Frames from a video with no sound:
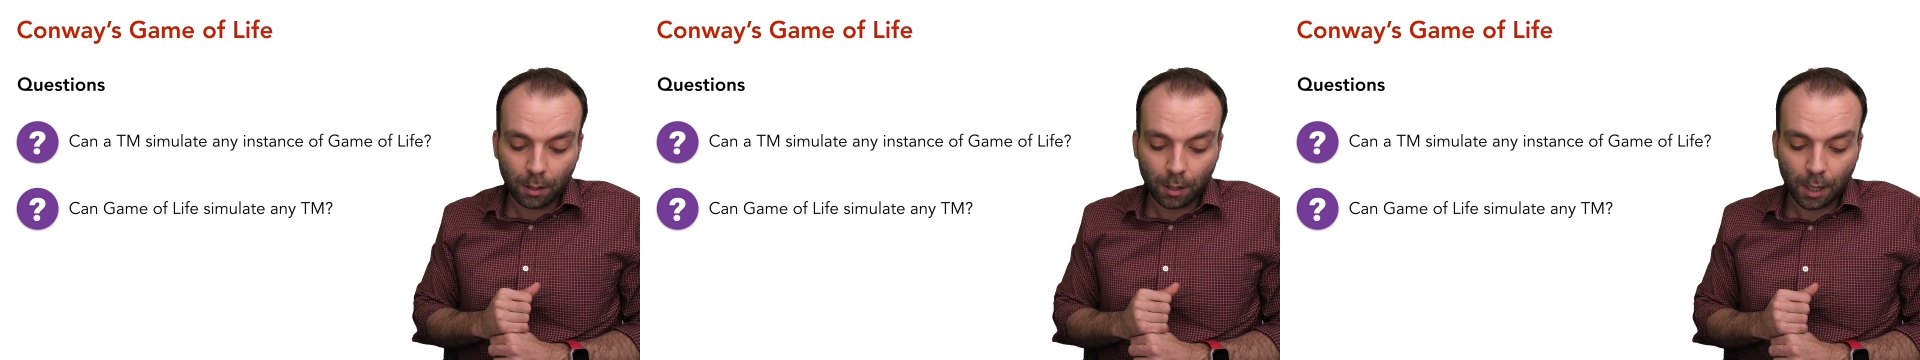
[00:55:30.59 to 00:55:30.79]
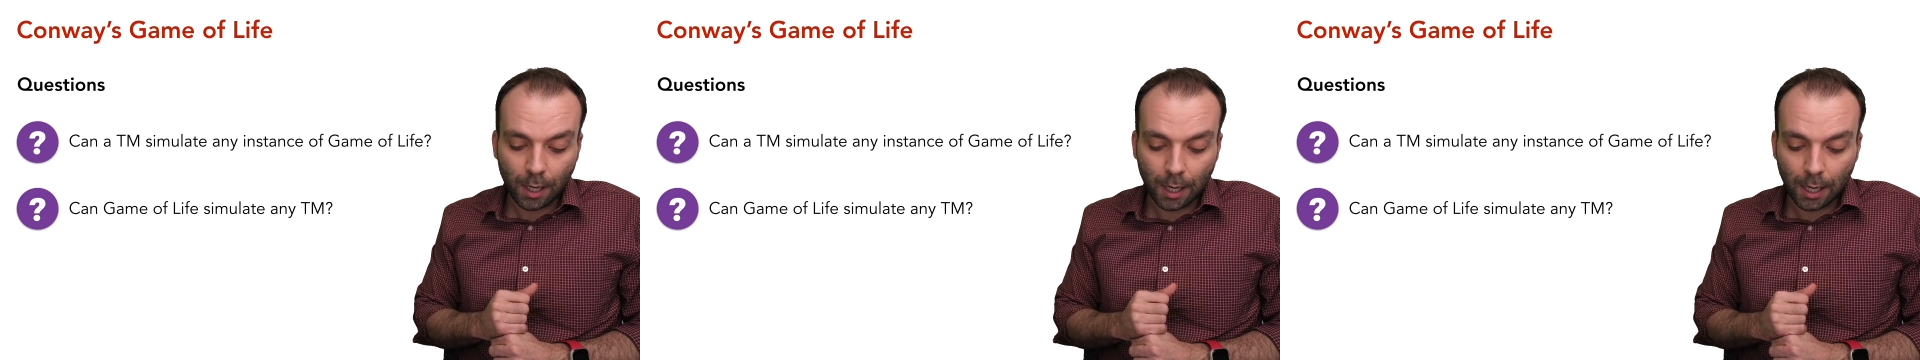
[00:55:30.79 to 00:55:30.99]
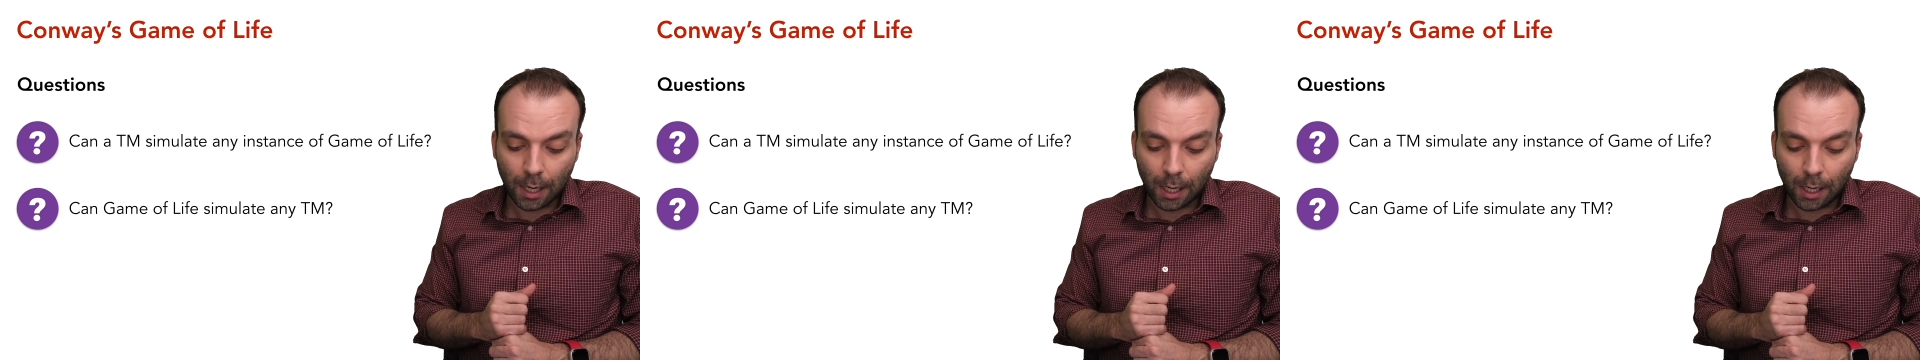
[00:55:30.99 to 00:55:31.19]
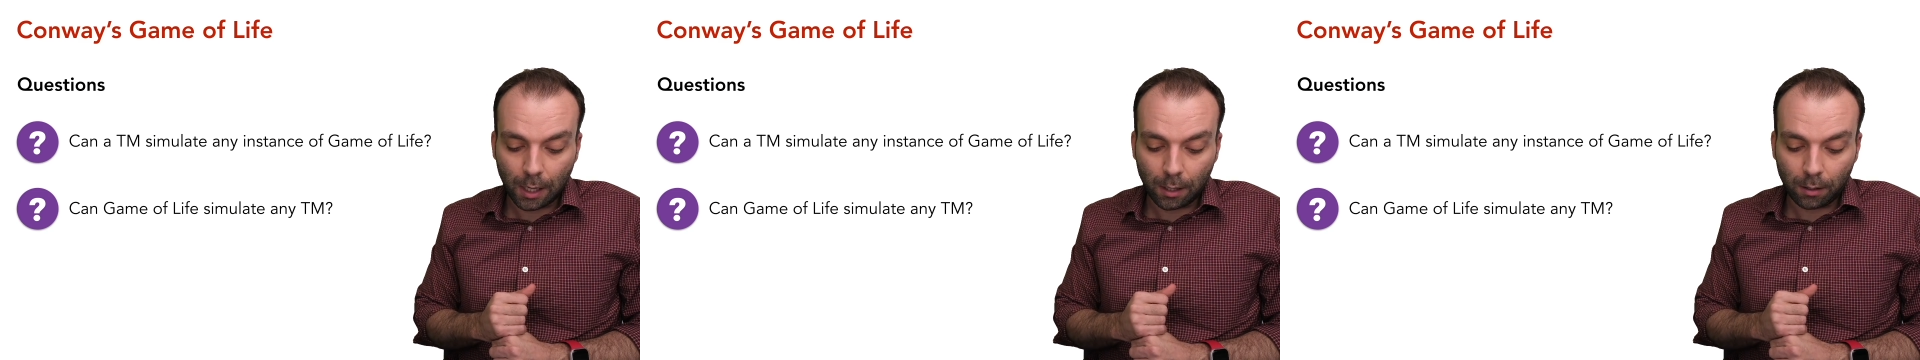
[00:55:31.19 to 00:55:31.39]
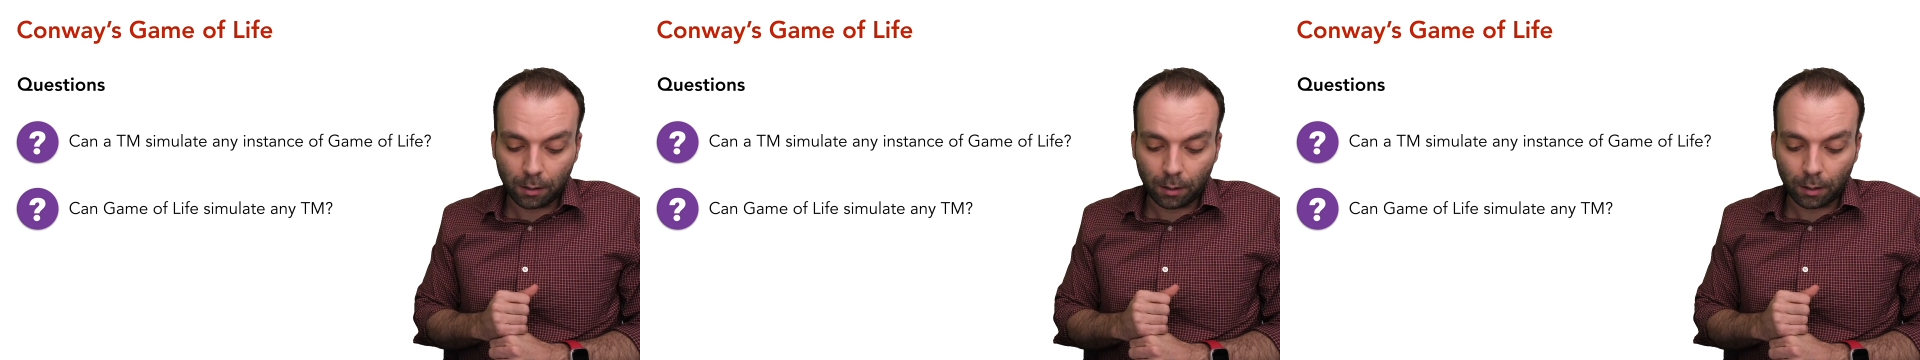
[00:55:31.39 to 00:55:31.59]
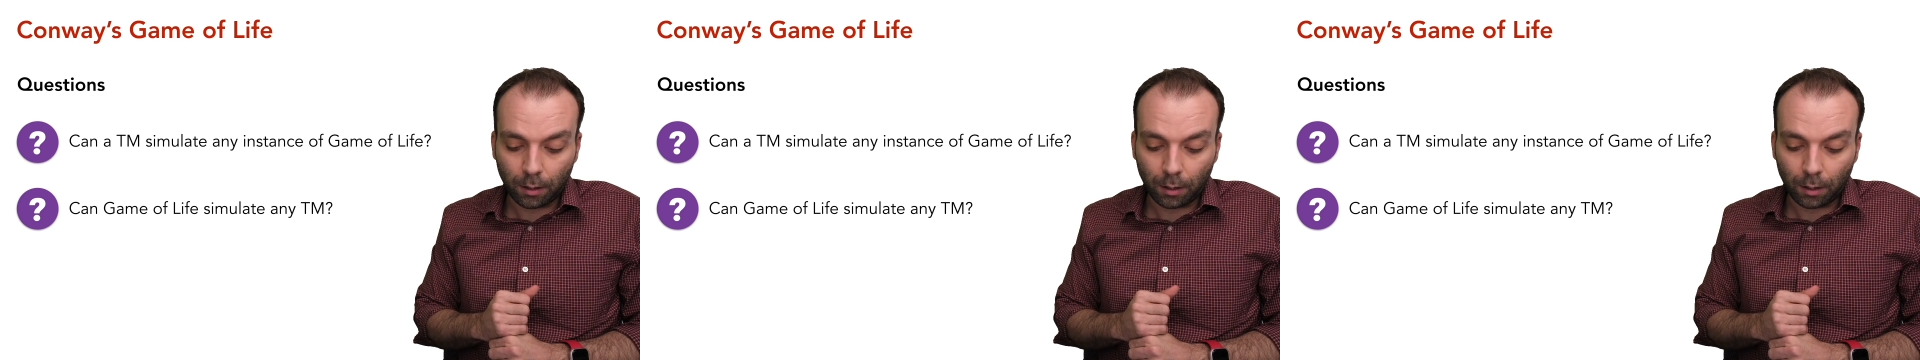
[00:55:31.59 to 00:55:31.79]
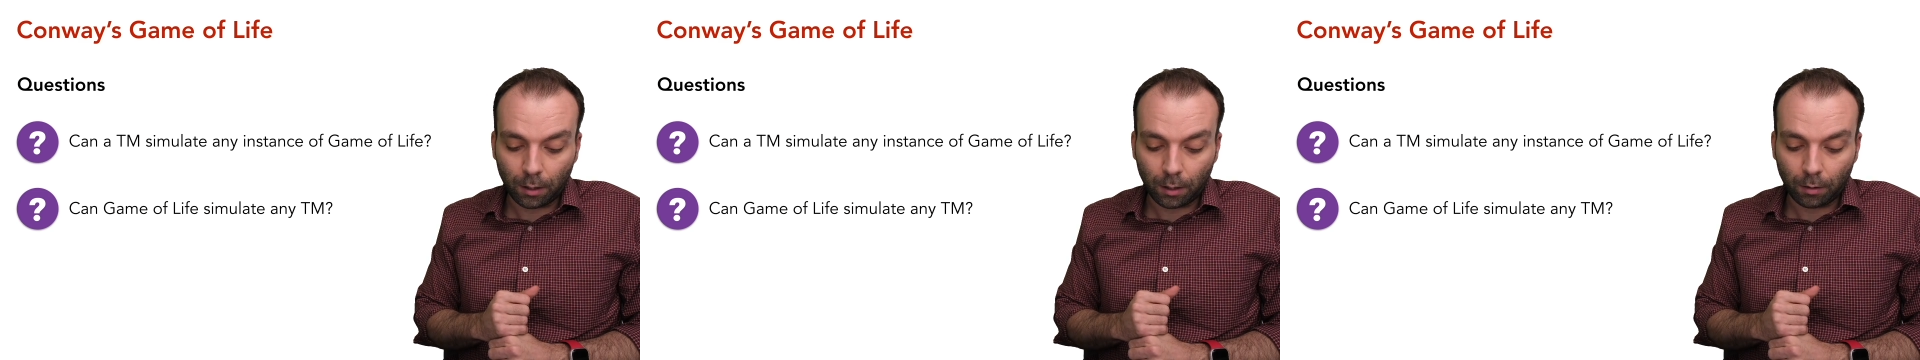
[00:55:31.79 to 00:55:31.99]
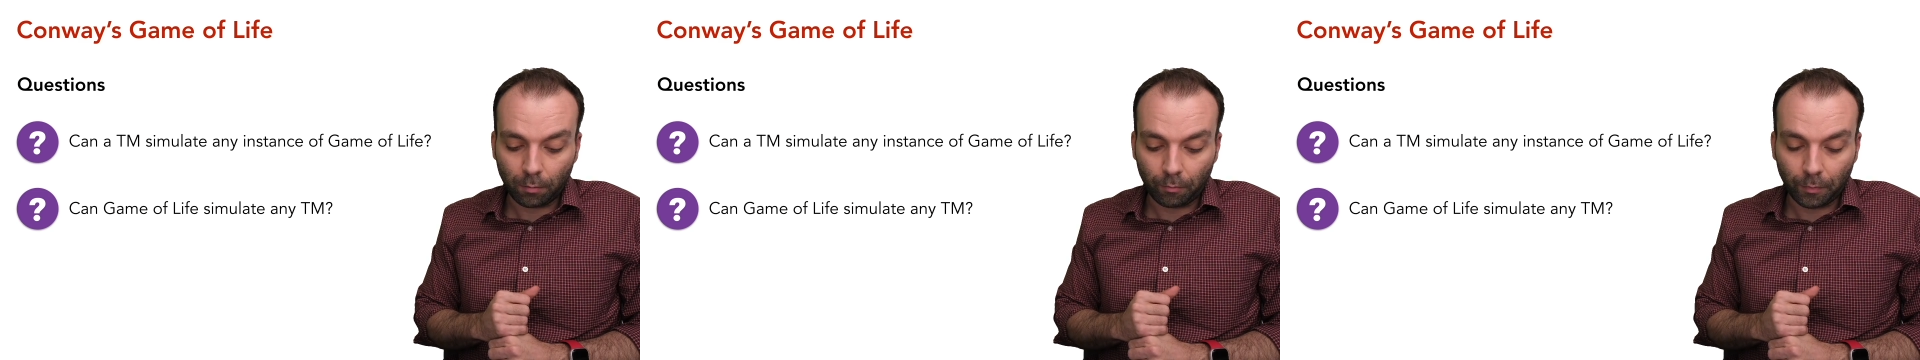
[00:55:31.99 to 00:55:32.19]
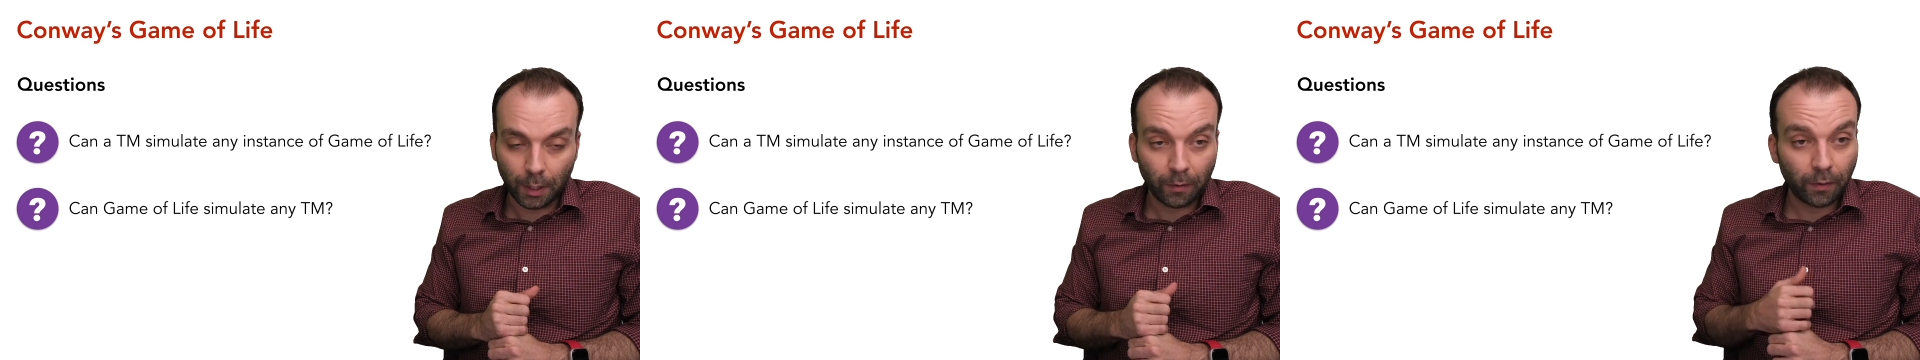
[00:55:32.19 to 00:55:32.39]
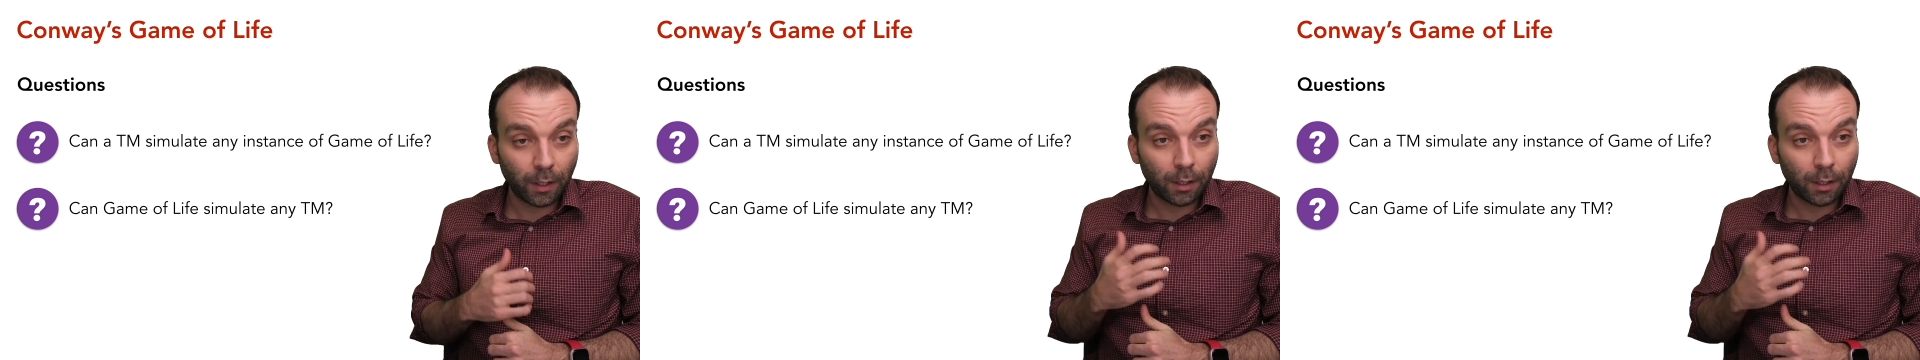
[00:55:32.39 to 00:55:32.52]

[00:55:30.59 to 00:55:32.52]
And if